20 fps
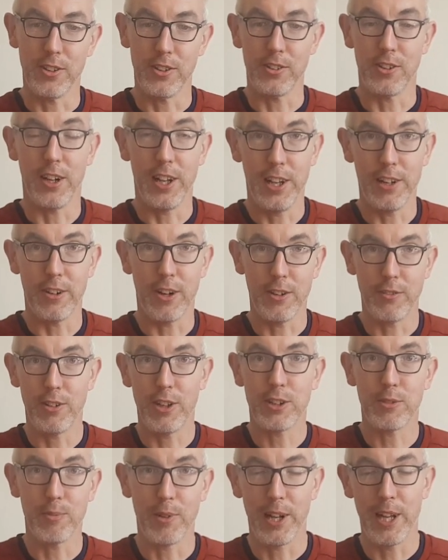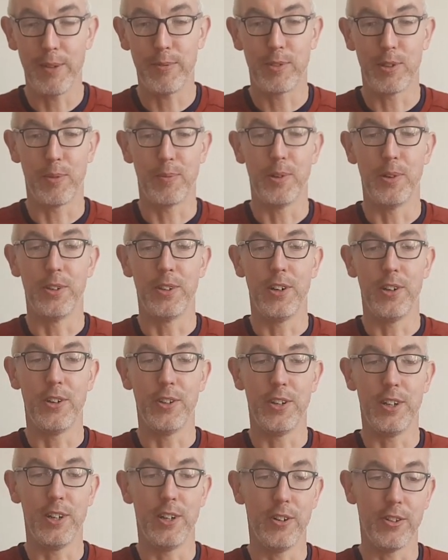So I, I rest my laptop on,
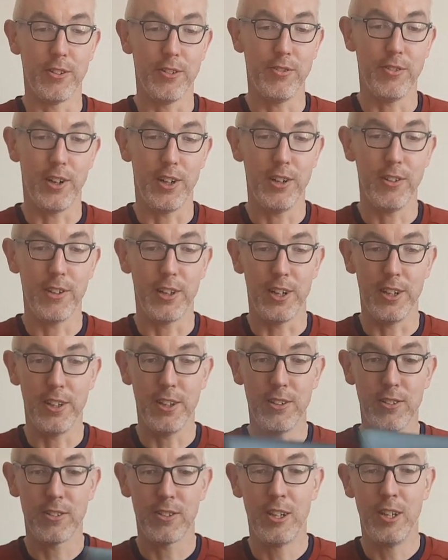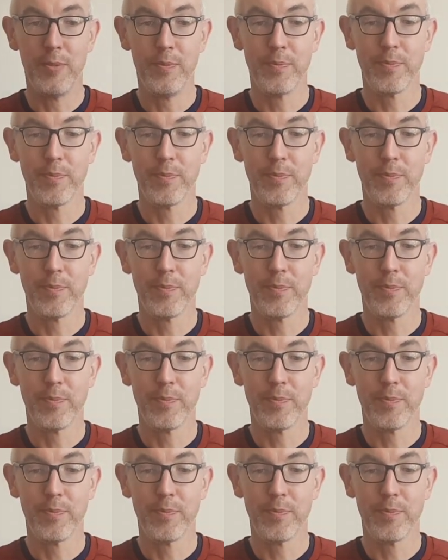on, a, on a file like this.